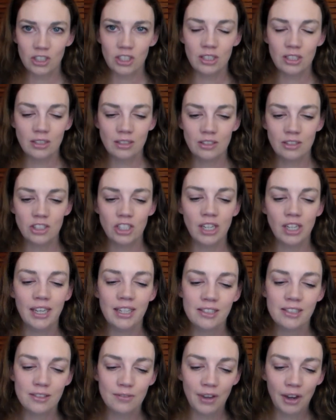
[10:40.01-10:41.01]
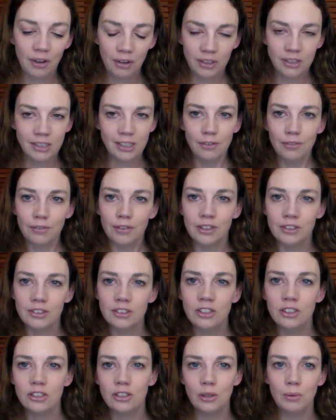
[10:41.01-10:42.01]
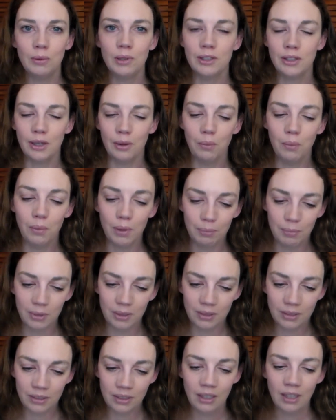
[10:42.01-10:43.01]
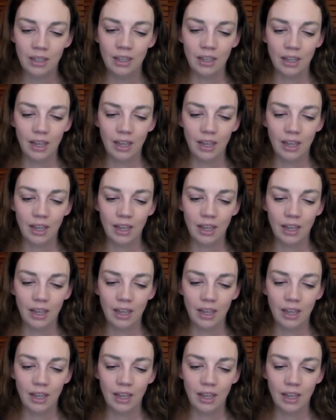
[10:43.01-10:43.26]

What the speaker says: She is very different to other women,